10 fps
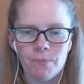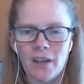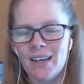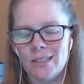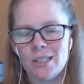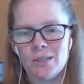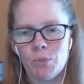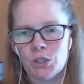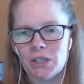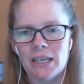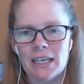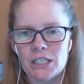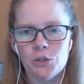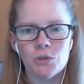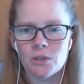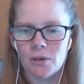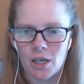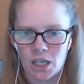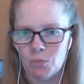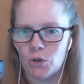I just personally like to use
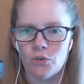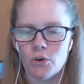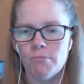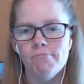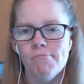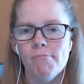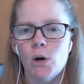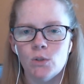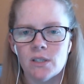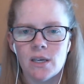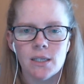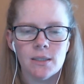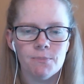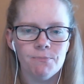a computer for most things.